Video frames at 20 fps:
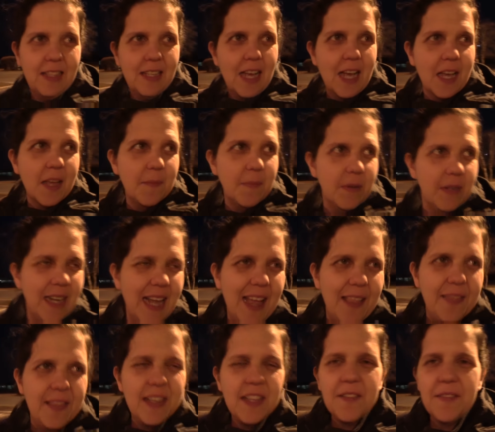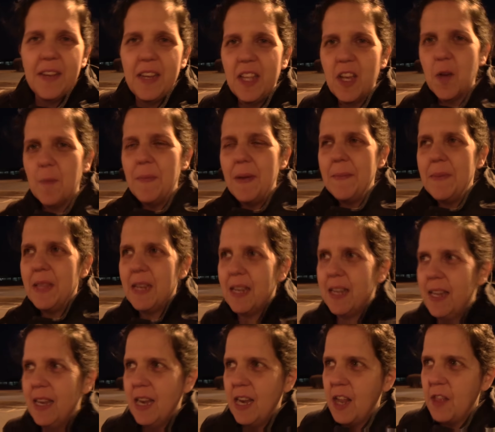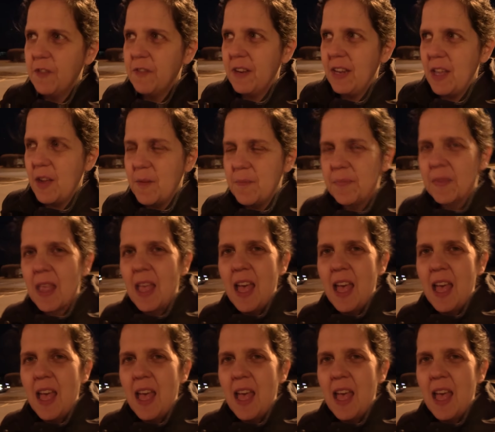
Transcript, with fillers: I could put not in this video, maybe in, a, in another video.